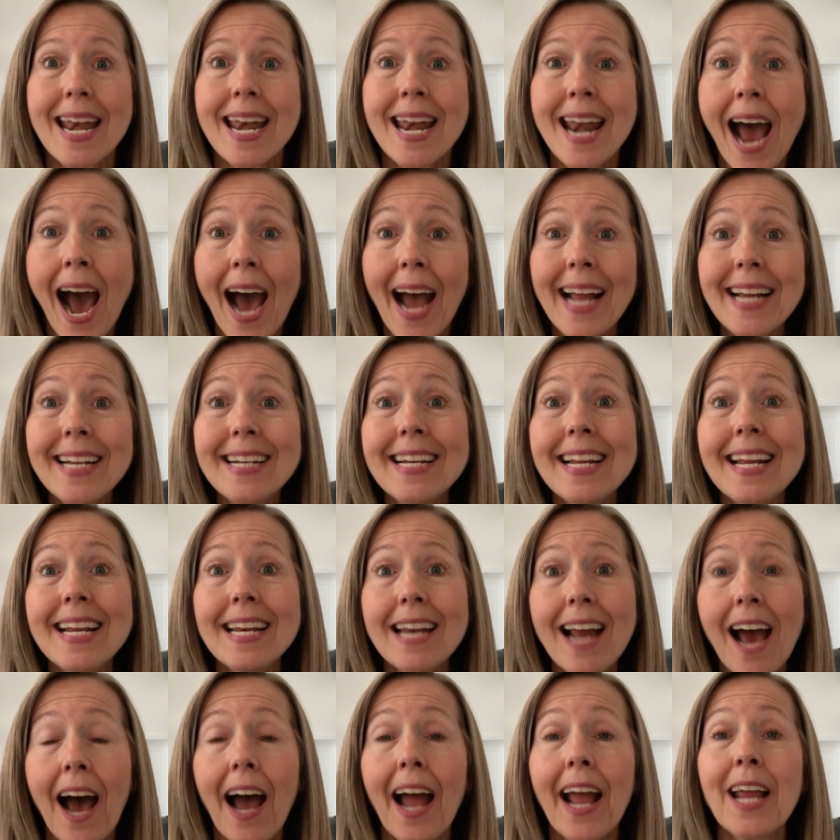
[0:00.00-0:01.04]

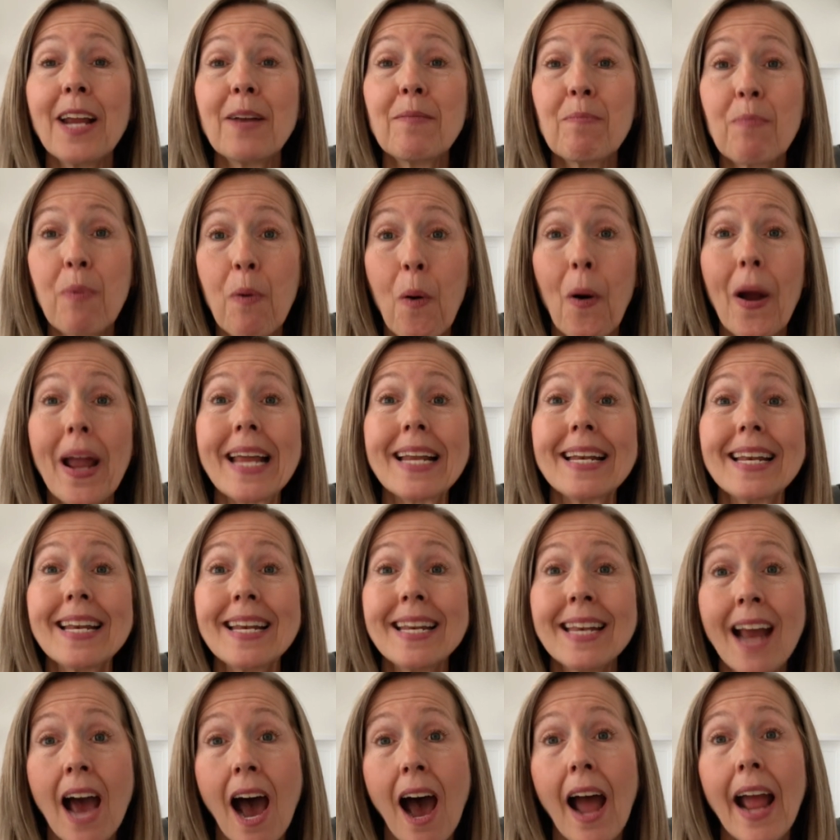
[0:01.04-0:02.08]

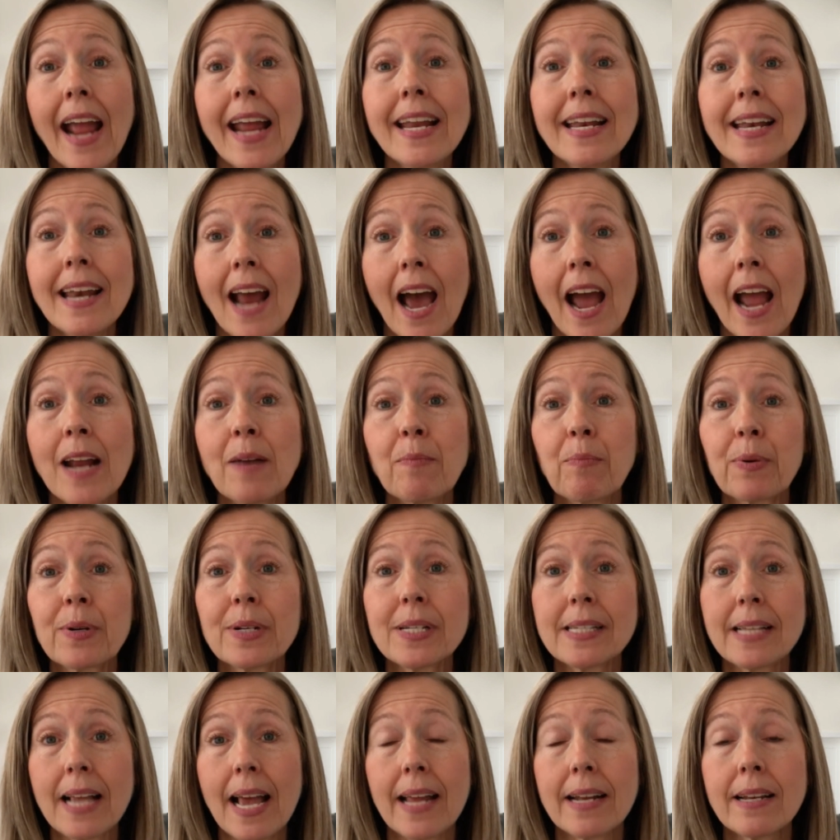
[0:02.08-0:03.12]

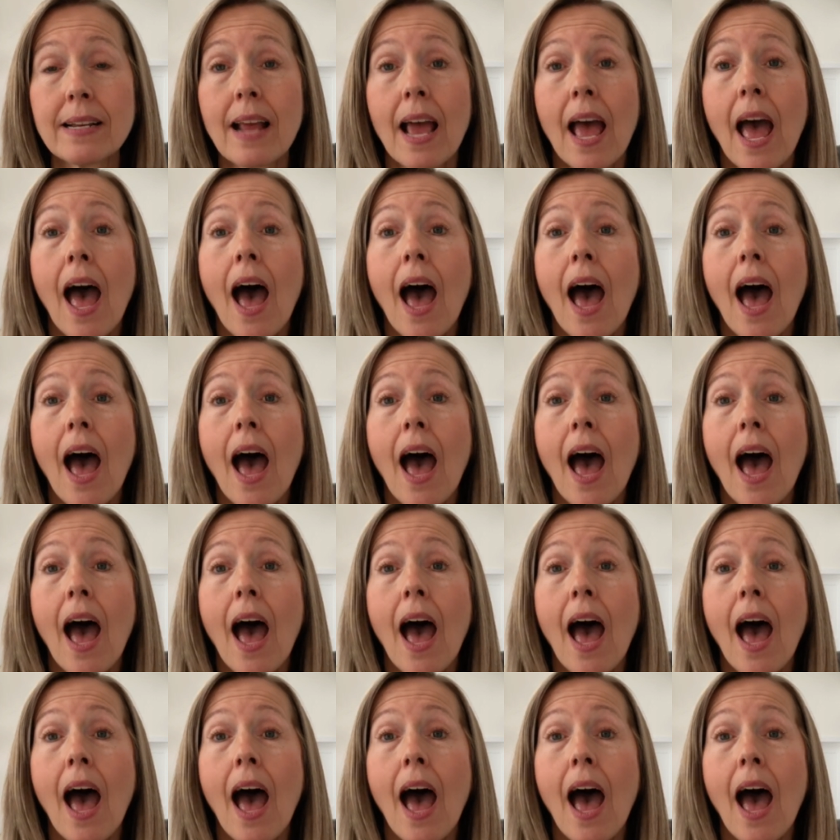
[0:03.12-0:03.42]
99.99%